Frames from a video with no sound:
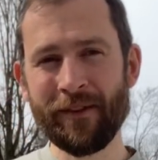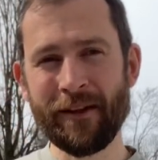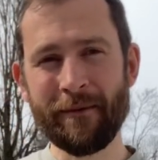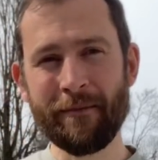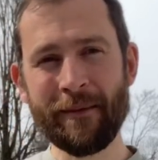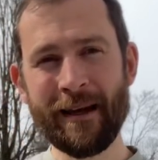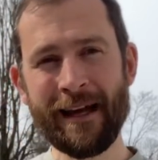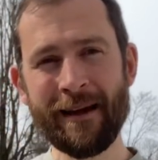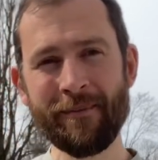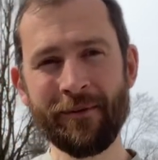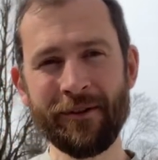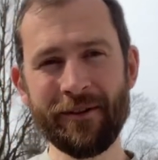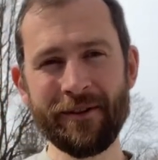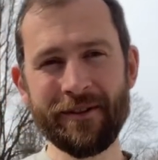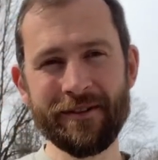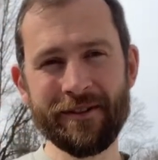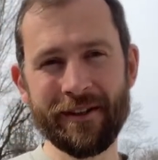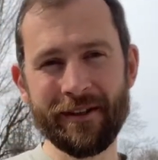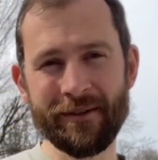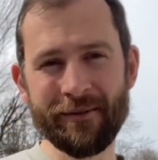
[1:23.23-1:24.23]

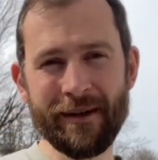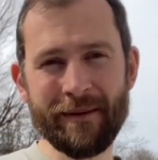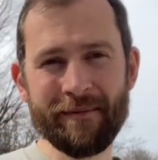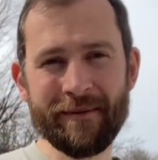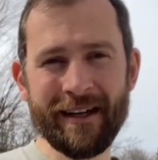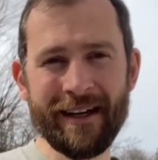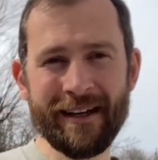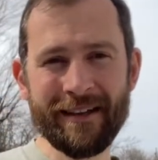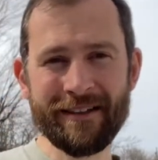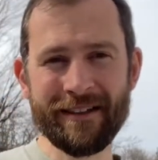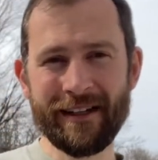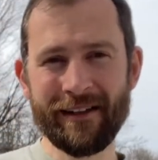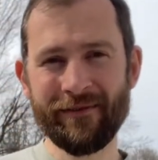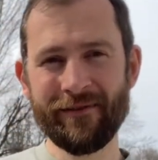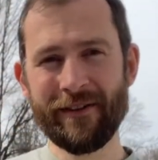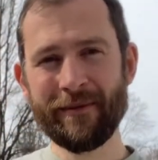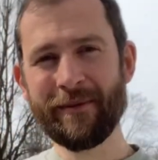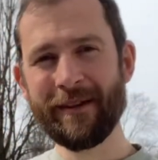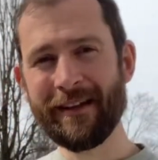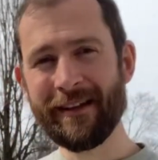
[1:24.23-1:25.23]
mammals and the reptiles and
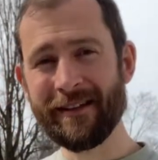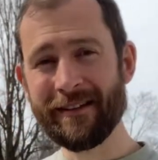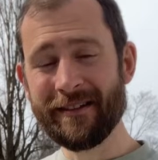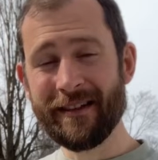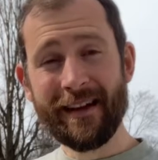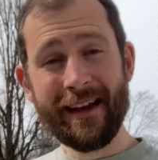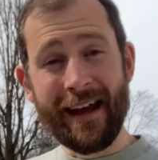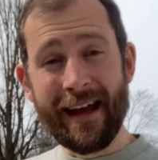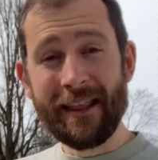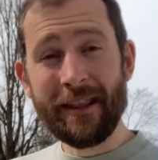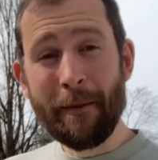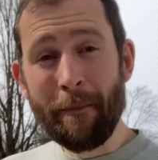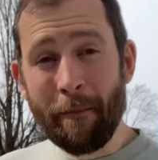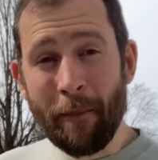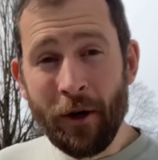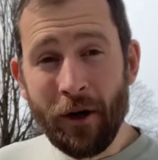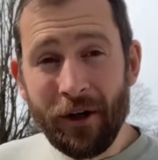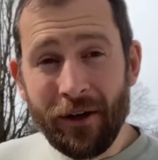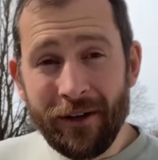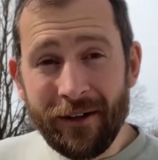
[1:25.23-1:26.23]
amphibians and the
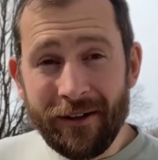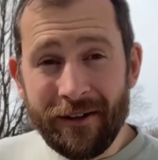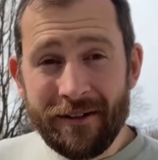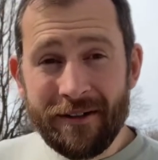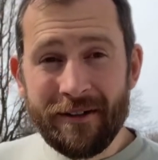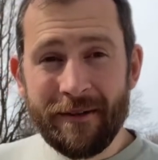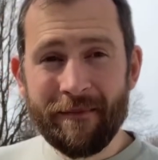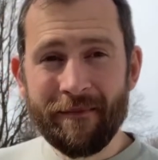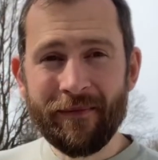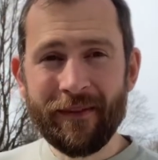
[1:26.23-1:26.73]
birds